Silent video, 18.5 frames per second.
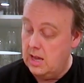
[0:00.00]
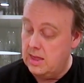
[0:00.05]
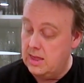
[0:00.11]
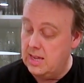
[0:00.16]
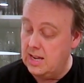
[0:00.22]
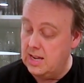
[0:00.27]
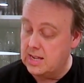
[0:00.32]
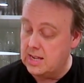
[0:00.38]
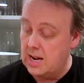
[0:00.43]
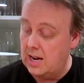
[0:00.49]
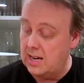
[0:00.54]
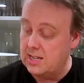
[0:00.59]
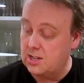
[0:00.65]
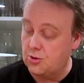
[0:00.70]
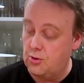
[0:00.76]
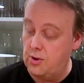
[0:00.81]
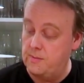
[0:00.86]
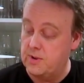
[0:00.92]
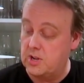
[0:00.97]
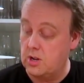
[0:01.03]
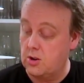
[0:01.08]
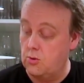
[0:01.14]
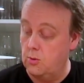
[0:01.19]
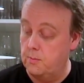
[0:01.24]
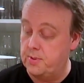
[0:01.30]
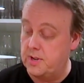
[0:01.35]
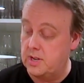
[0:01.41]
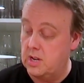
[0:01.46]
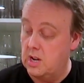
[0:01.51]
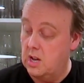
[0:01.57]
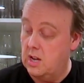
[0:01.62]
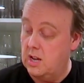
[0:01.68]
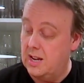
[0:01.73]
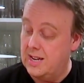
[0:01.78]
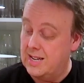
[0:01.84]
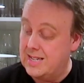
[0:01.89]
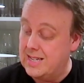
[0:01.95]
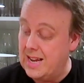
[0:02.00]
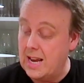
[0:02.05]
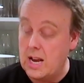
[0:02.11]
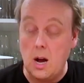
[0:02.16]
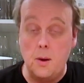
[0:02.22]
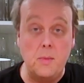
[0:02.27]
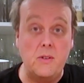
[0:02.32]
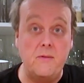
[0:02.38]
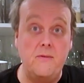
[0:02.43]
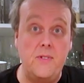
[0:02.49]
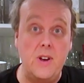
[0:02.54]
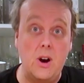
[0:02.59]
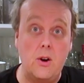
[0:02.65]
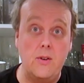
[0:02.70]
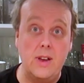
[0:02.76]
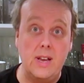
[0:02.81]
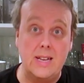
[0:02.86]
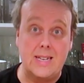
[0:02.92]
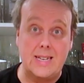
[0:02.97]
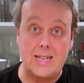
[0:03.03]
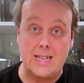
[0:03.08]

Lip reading: These ice cream scoops, they come in various